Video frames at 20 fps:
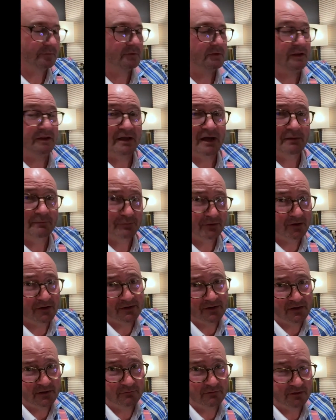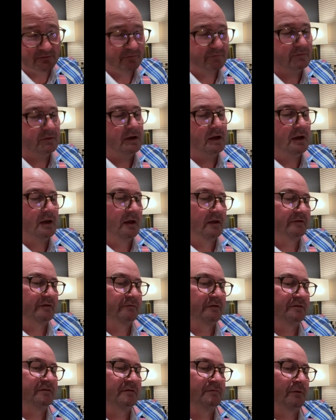You can't buy it anyway. So
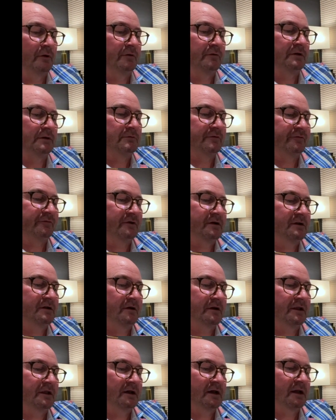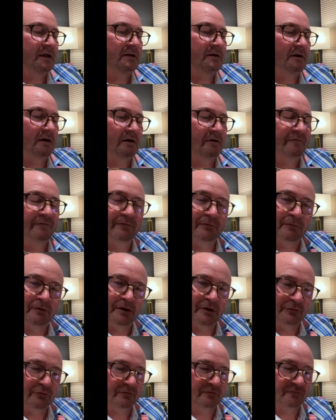this is bottle number 398 of
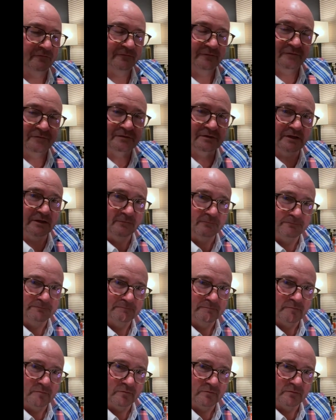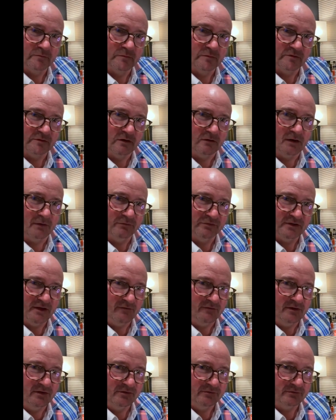450. So I'm
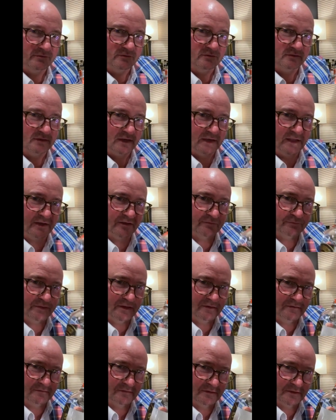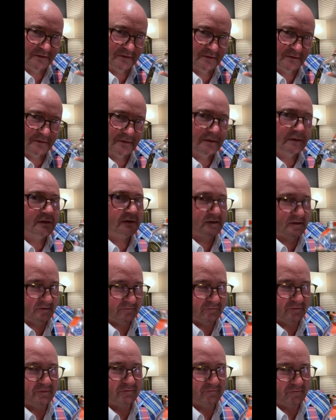saving this for the last bit
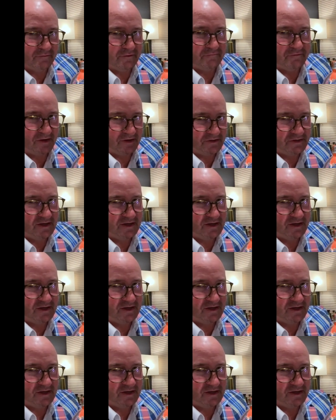for some really rainy